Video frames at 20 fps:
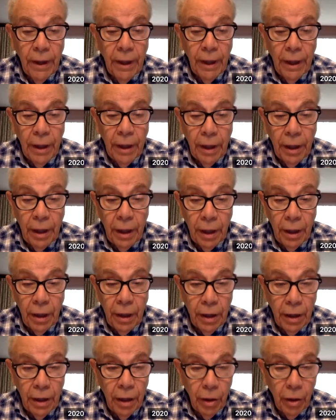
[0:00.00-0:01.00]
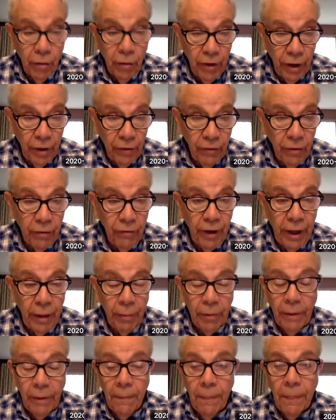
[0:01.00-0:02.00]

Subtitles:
in an interfaith family.